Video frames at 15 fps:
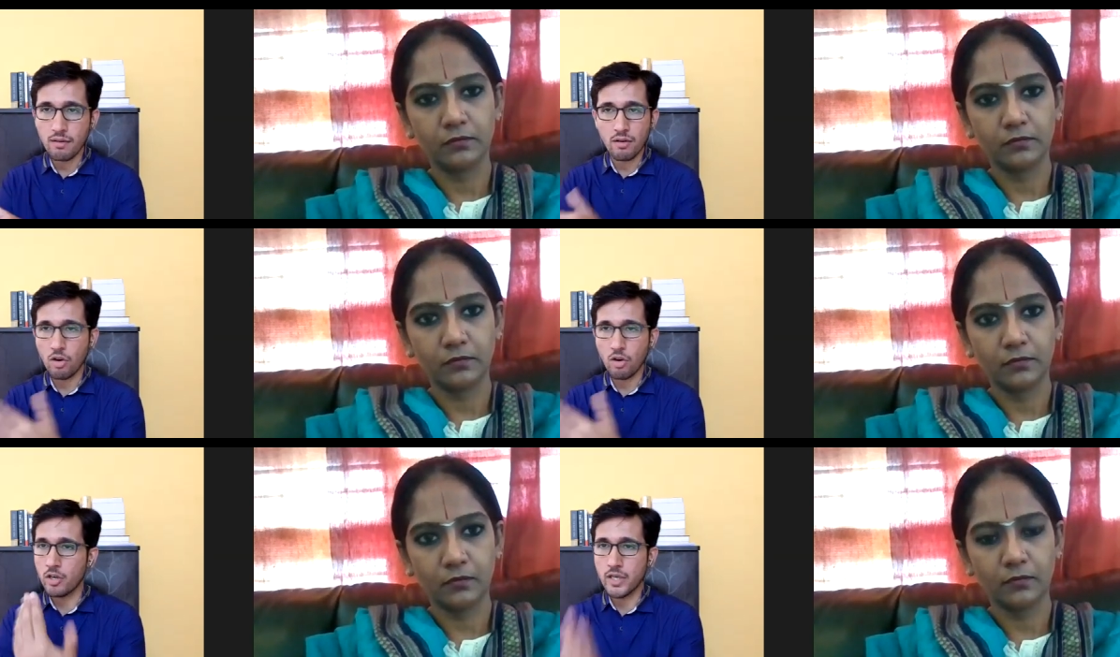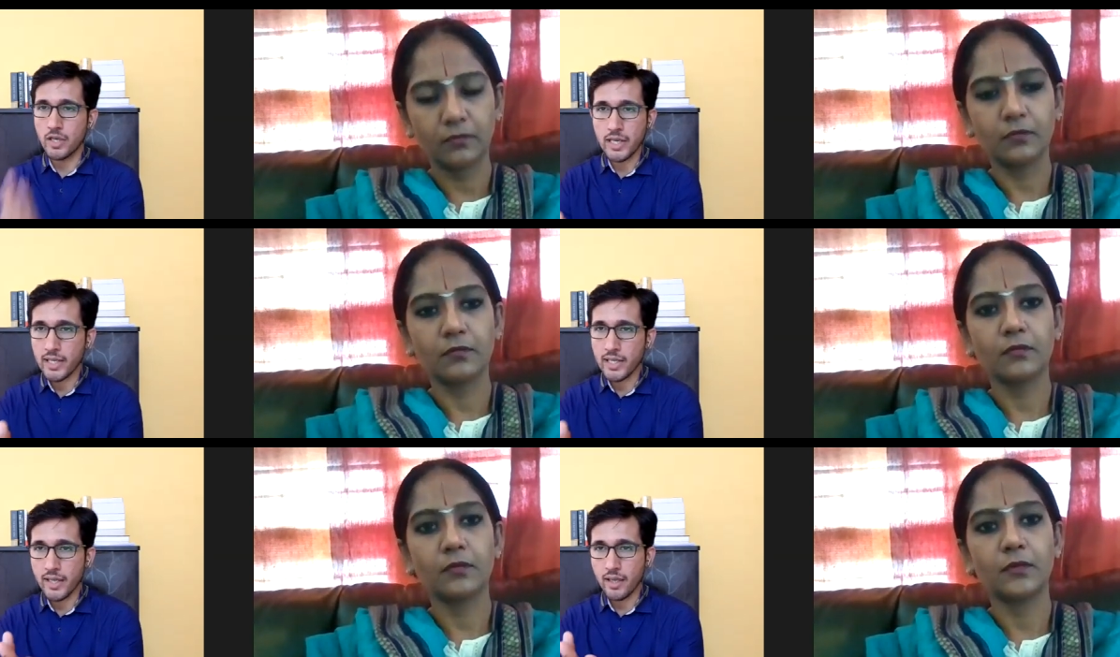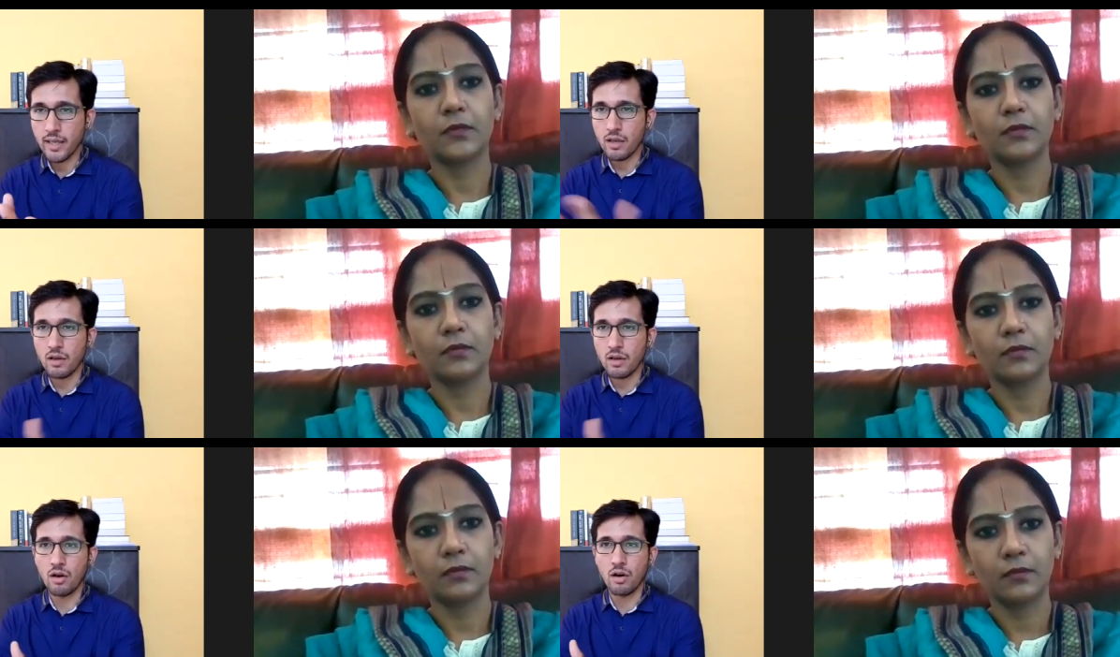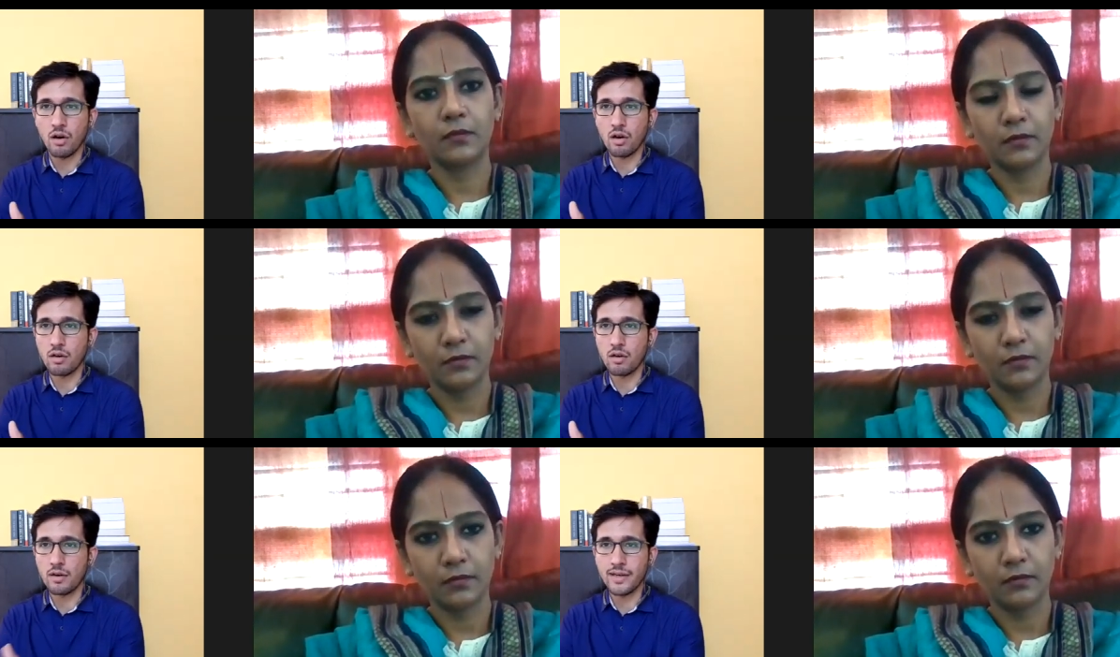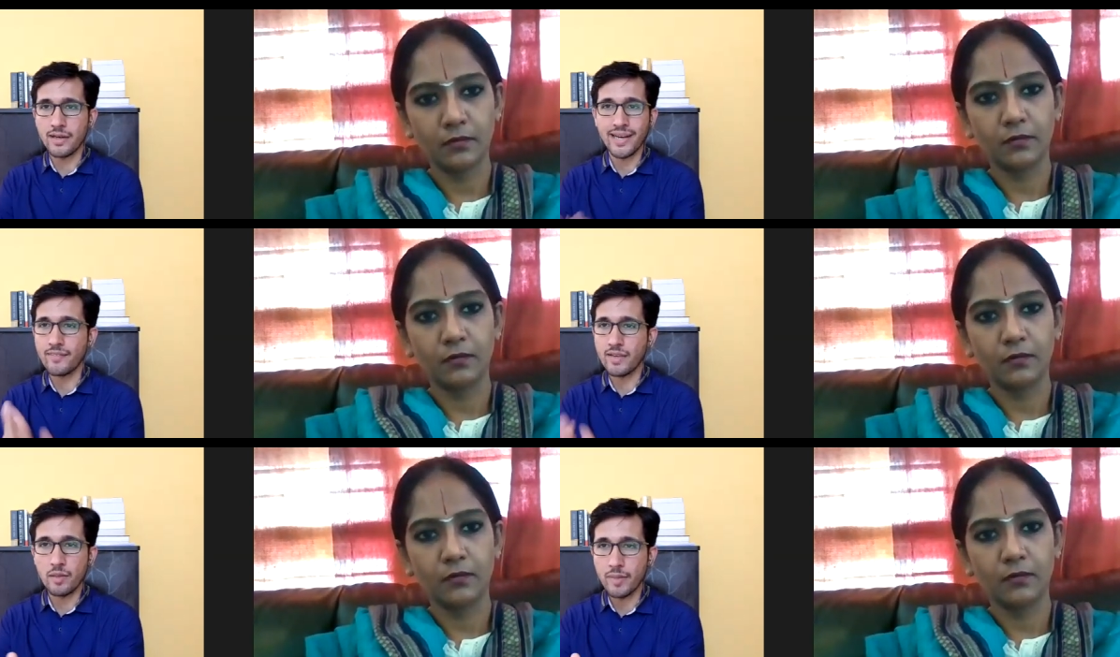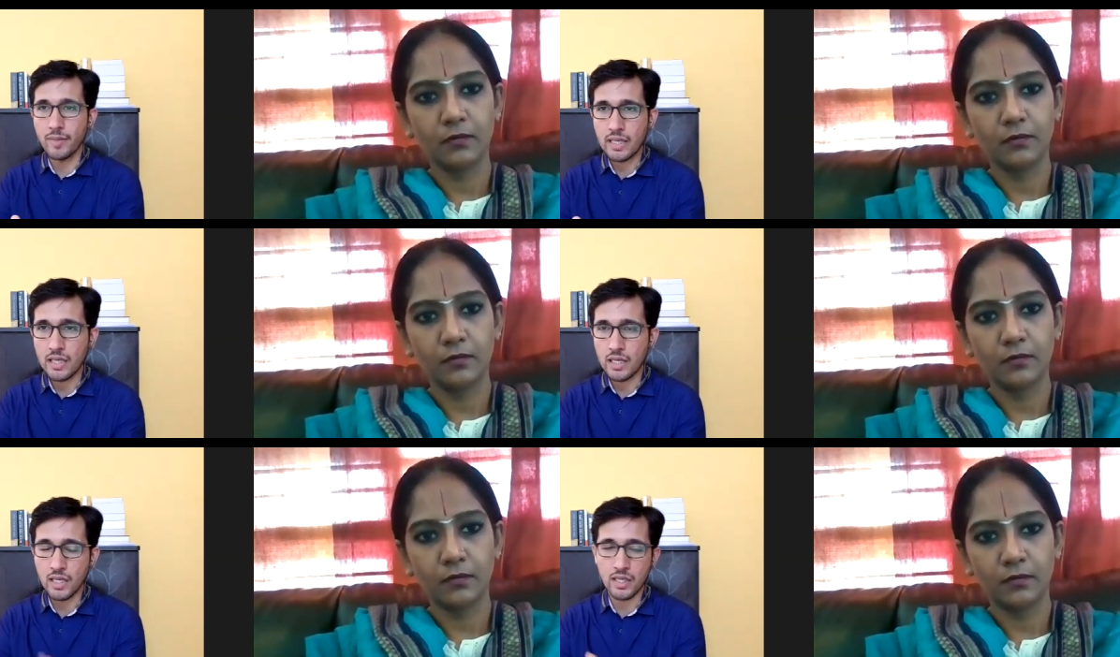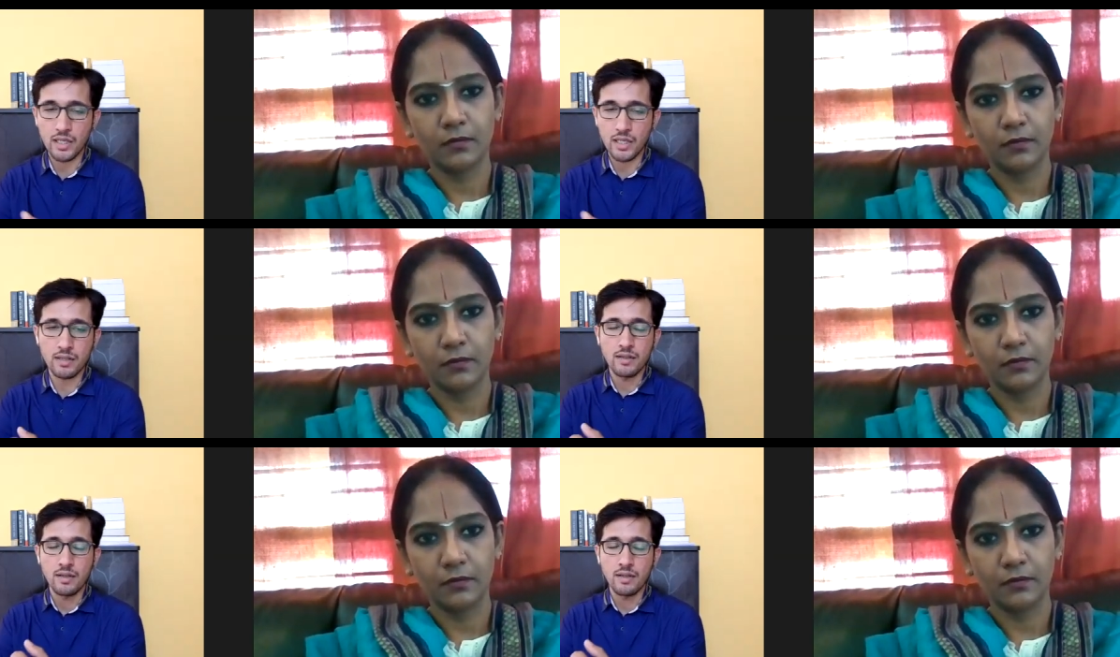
Speaker 1: or drinking or driving a big car,